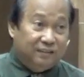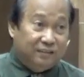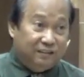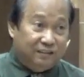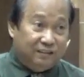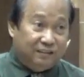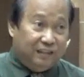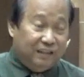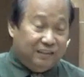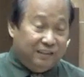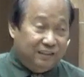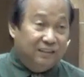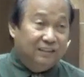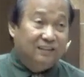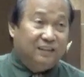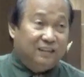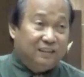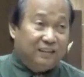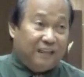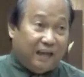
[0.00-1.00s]
they did
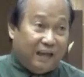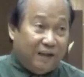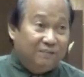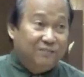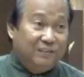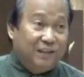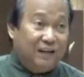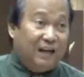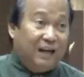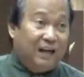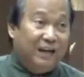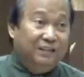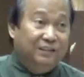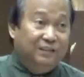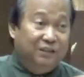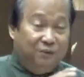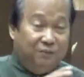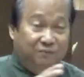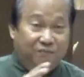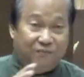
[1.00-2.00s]
not have the kind
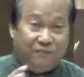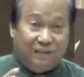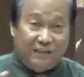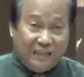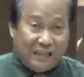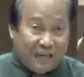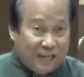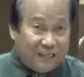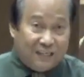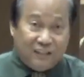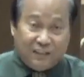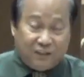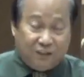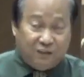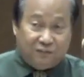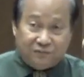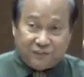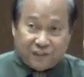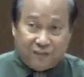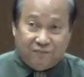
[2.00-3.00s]
of reality
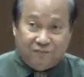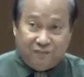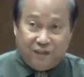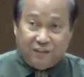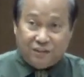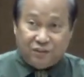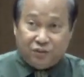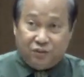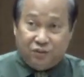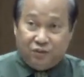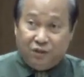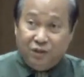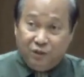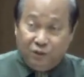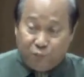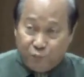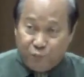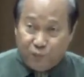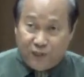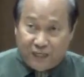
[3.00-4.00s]
of salvation
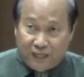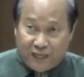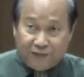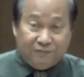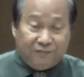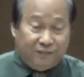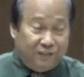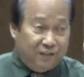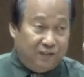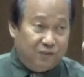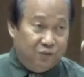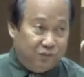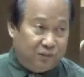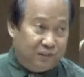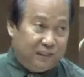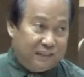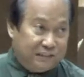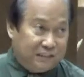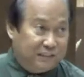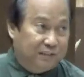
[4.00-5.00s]
we have in the New
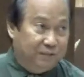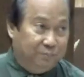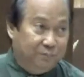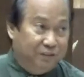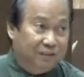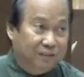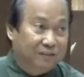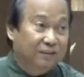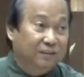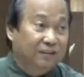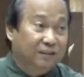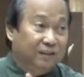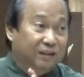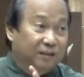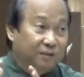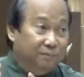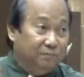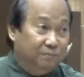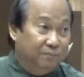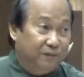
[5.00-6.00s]
Testament,
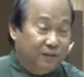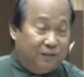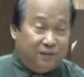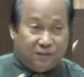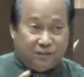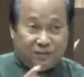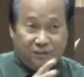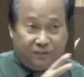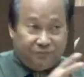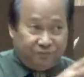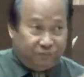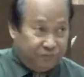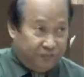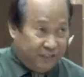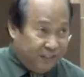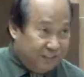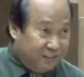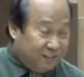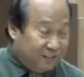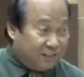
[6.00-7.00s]
because
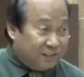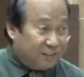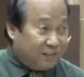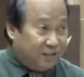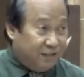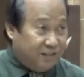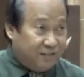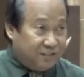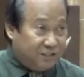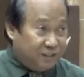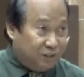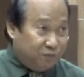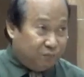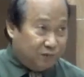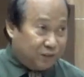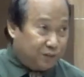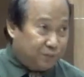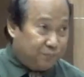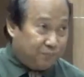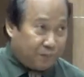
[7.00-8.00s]
in their case, it
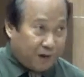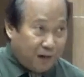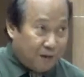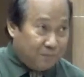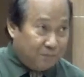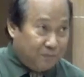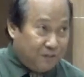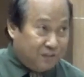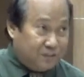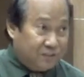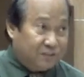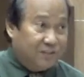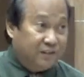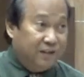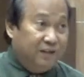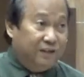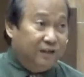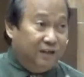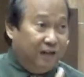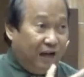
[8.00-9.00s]
was promised,
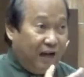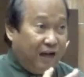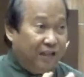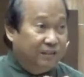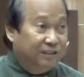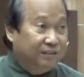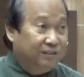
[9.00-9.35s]
God